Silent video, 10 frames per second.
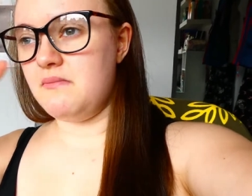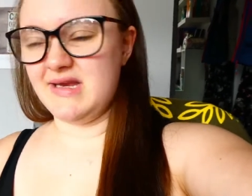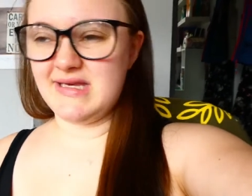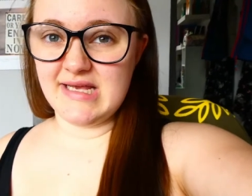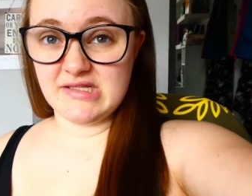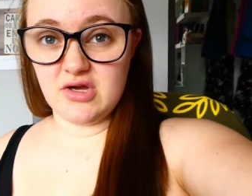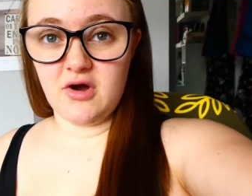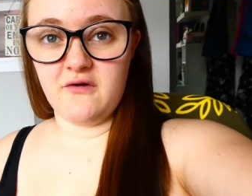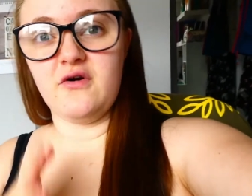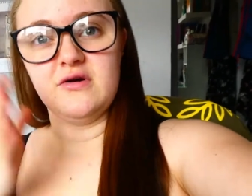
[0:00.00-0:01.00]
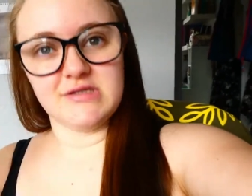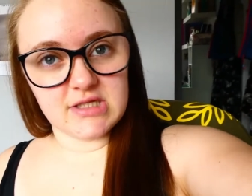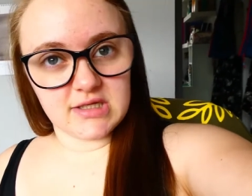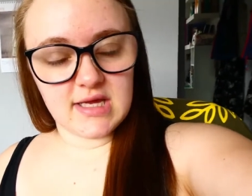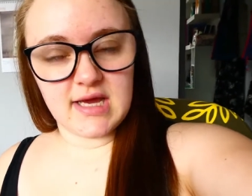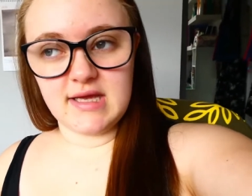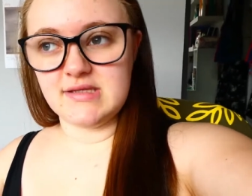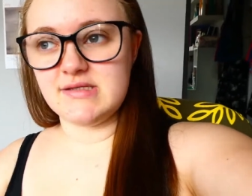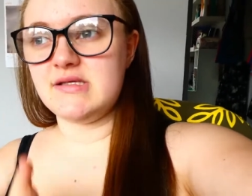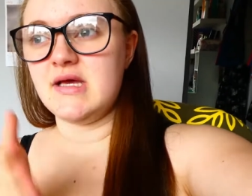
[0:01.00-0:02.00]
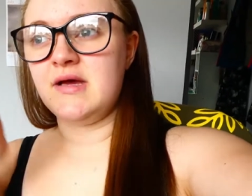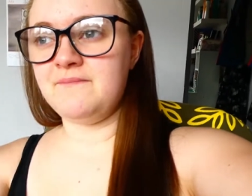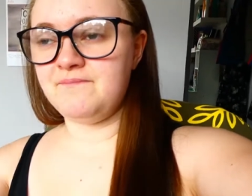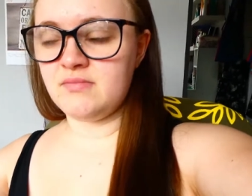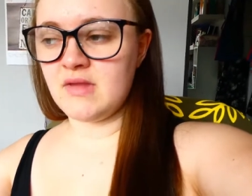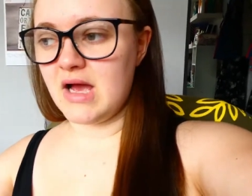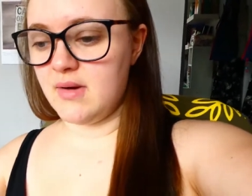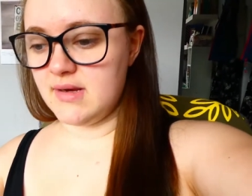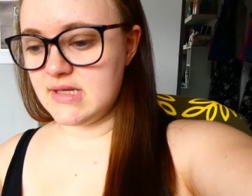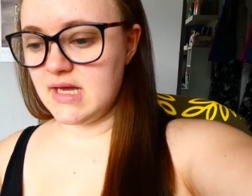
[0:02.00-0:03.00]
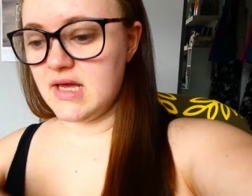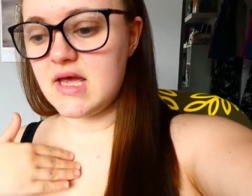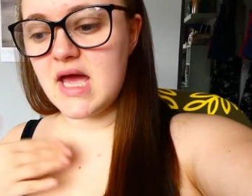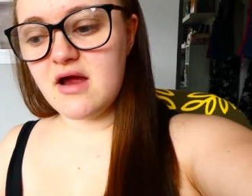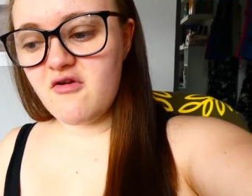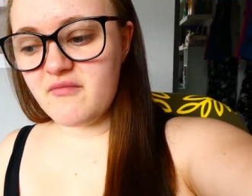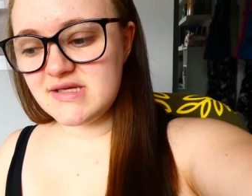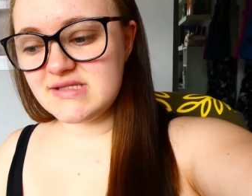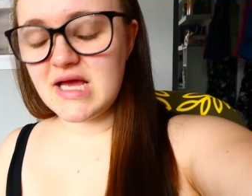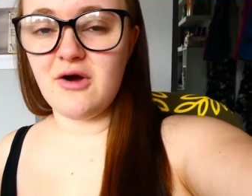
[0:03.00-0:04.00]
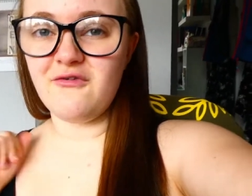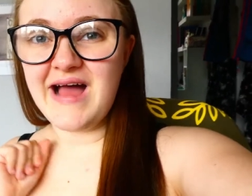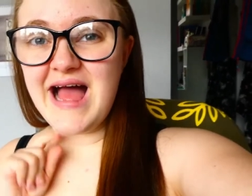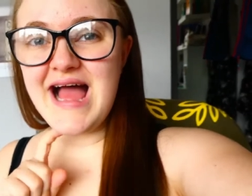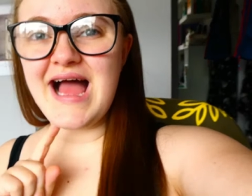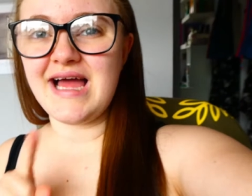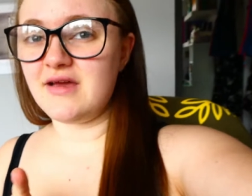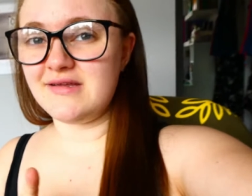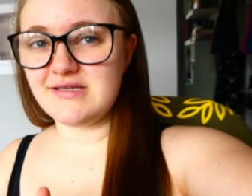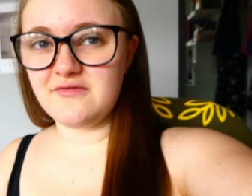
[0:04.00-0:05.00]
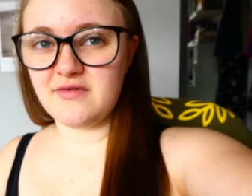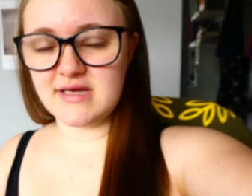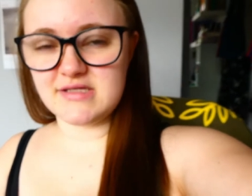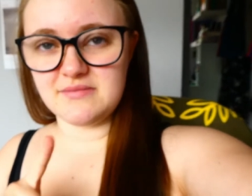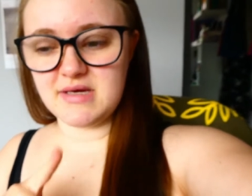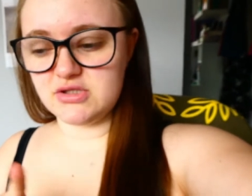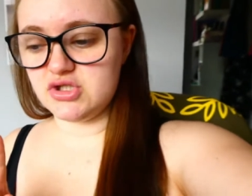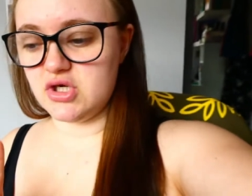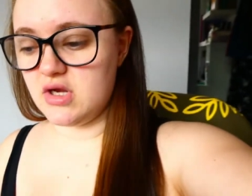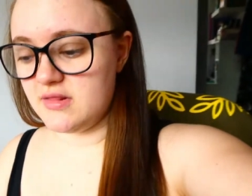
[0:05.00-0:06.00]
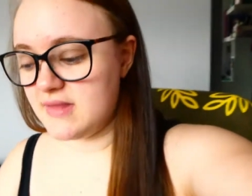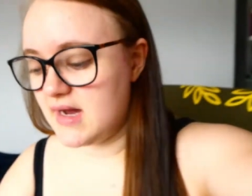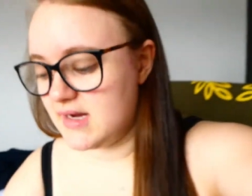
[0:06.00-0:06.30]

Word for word: my days off on Sundays, how I take care of myself. And I did forget to mention that